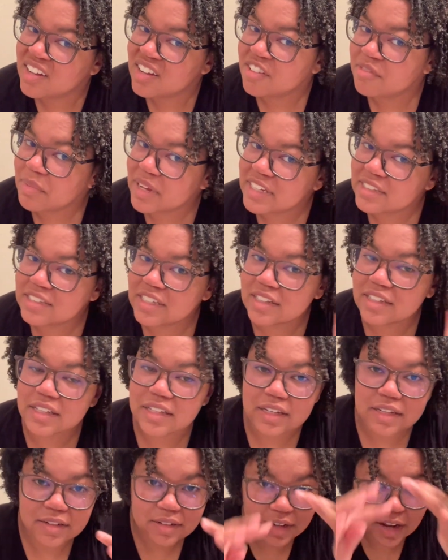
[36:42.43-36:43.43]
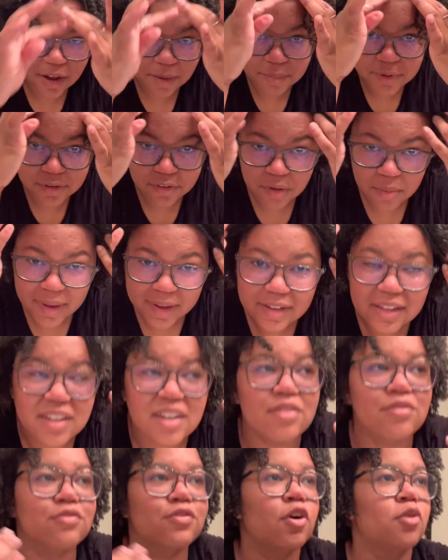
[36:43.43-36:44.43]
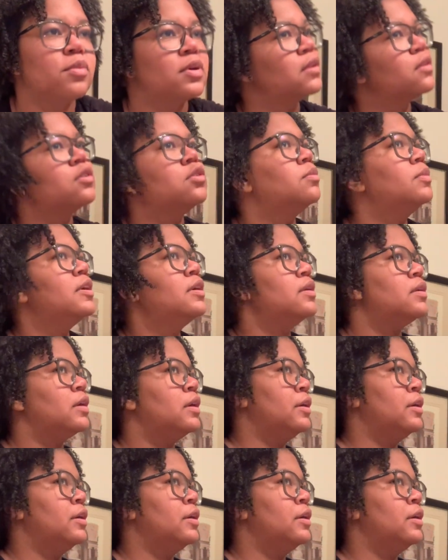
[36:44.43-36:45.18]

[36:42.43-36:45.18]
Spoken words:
Basically, now I'm gonna go back in and foam it a little bit.